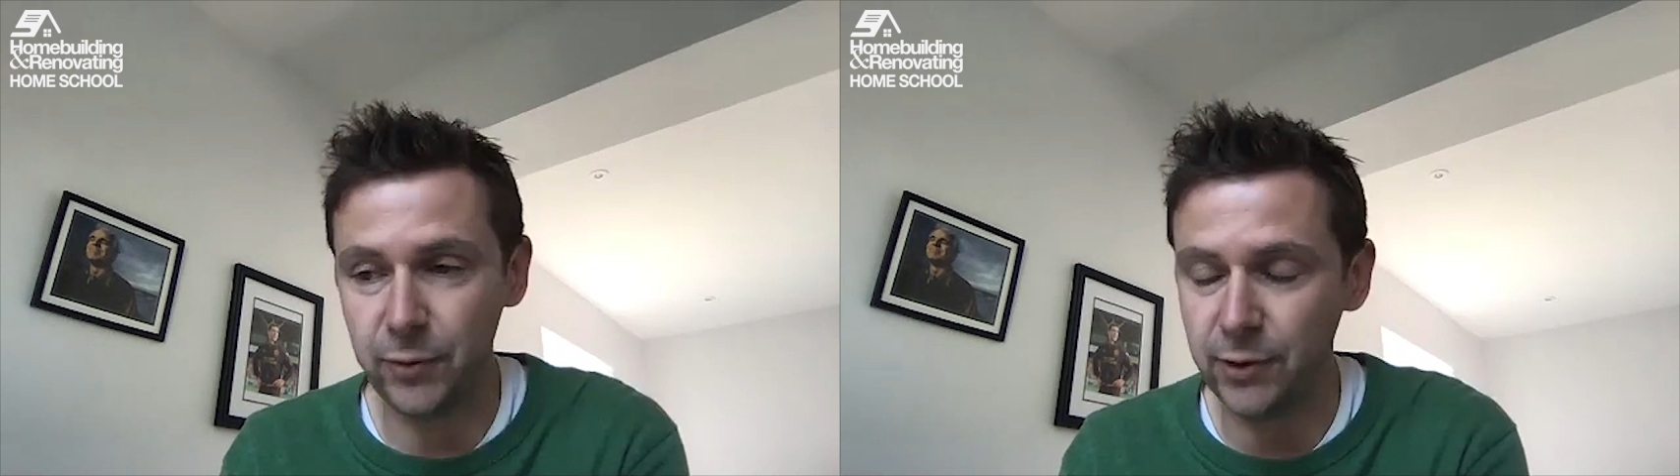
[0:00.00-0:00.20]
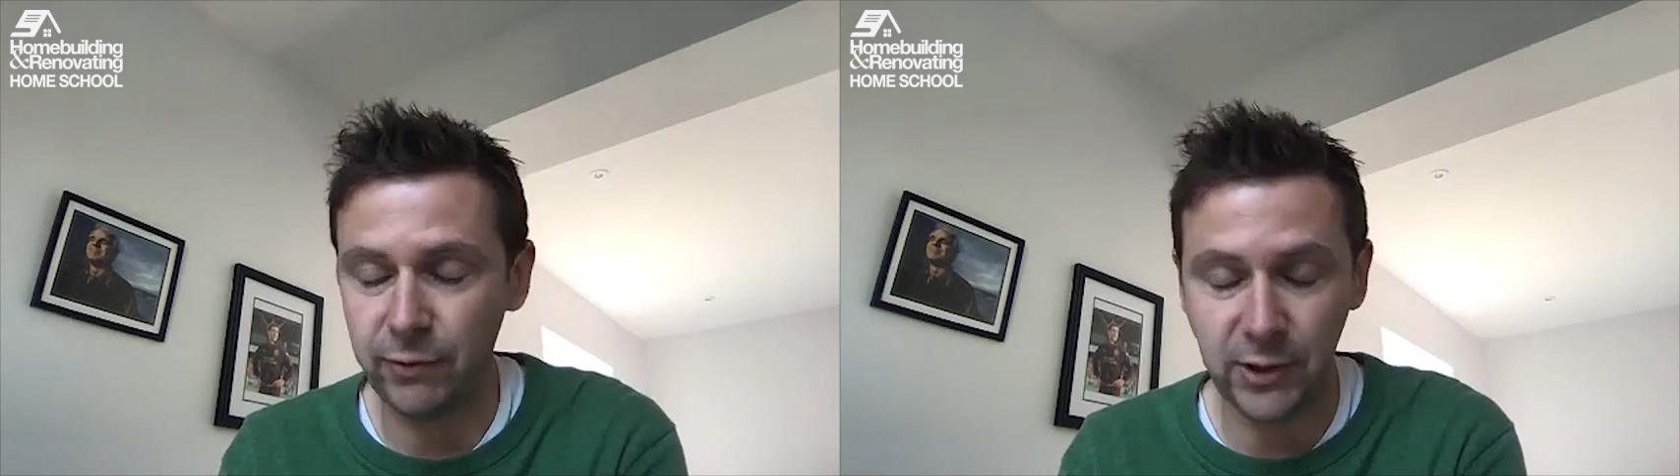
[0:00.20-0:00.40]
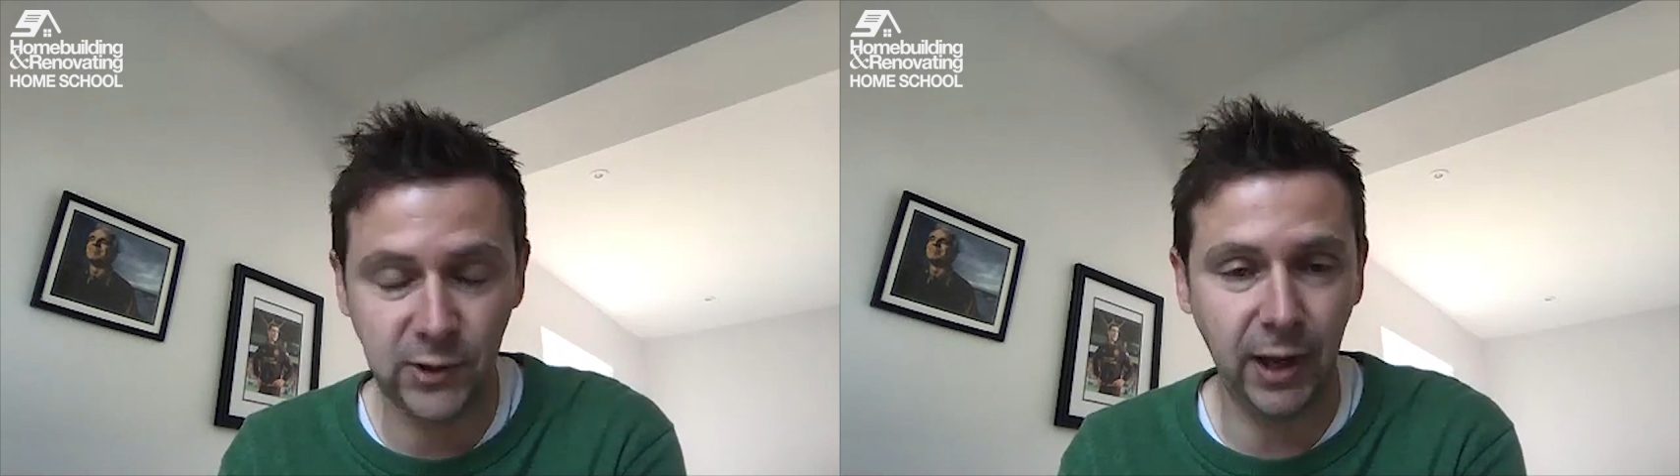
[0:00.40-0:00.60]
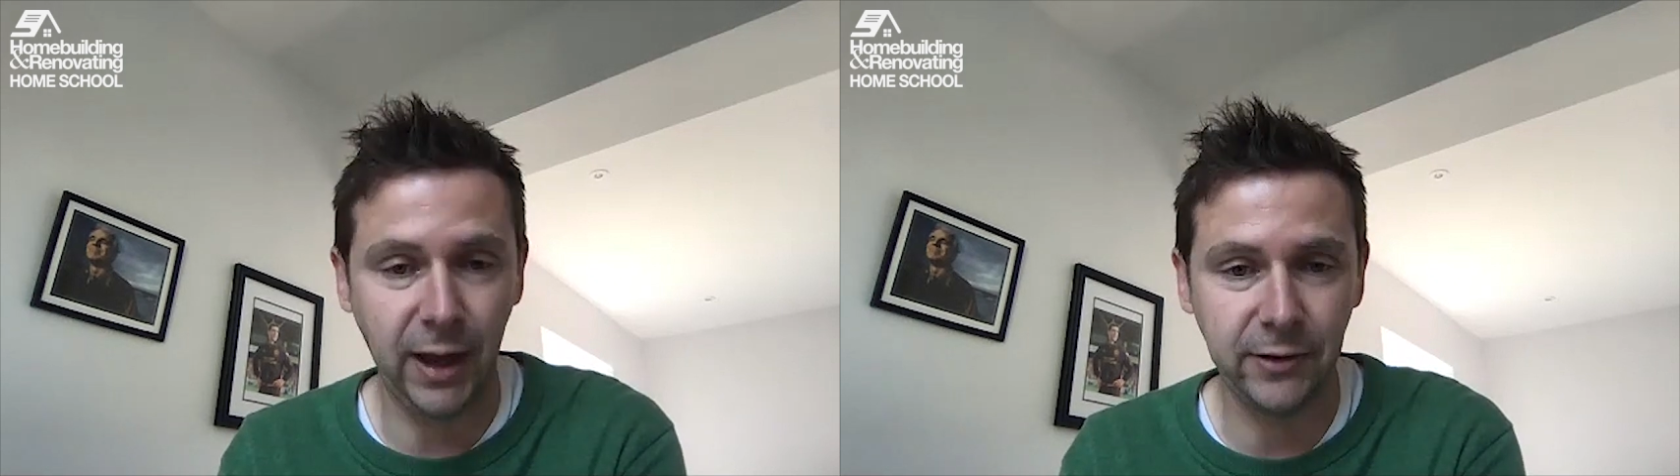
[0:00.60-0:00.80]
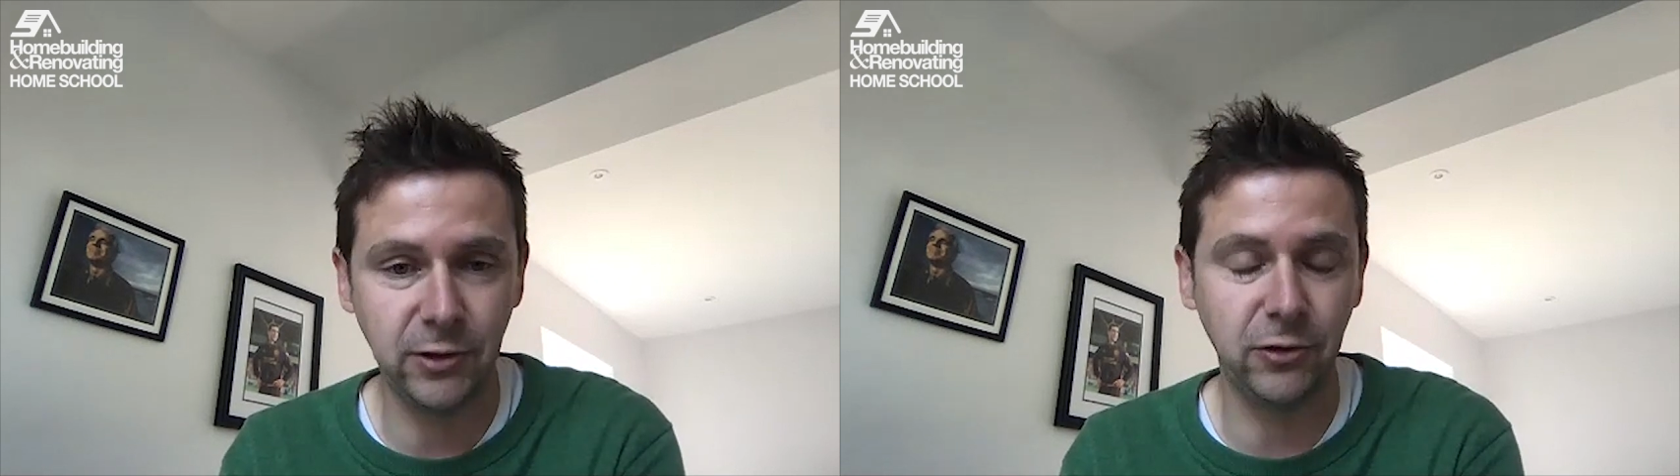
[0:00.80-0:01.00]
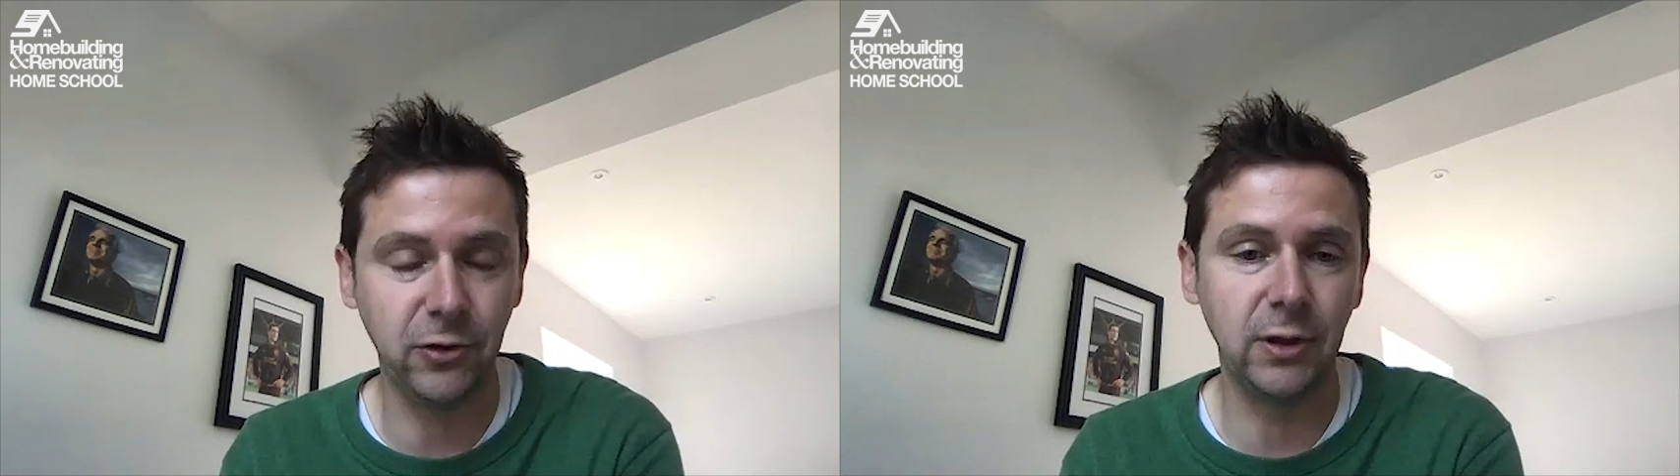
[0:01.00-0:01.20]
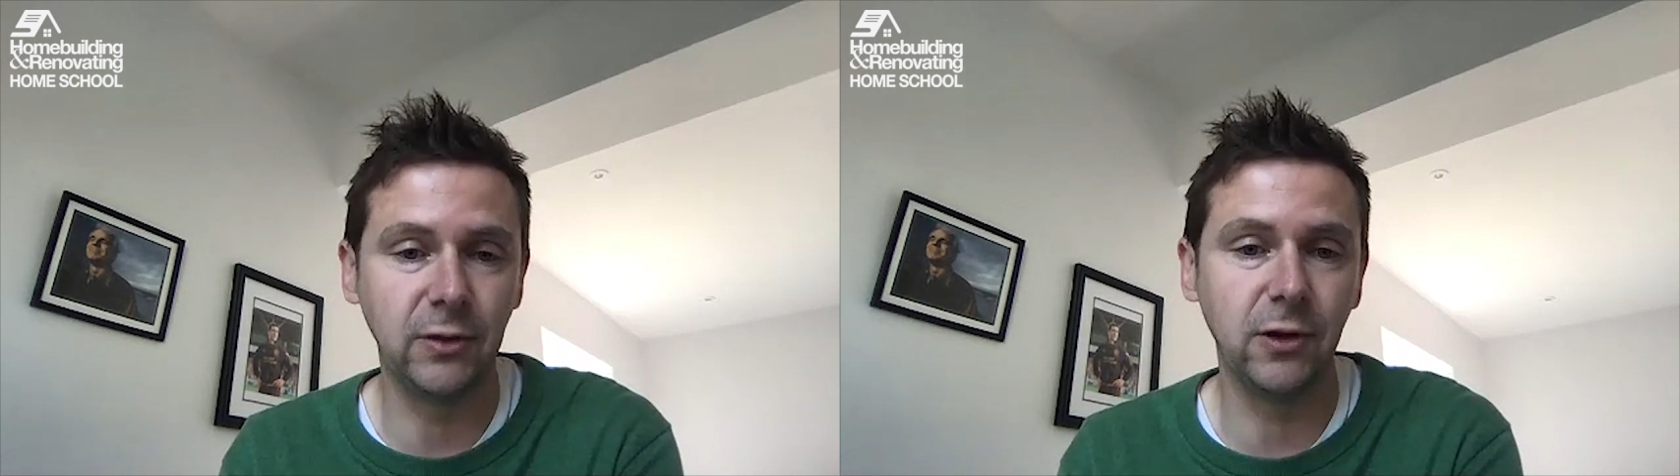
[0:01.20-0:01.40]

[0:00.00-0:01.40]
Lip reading: a very set attitude in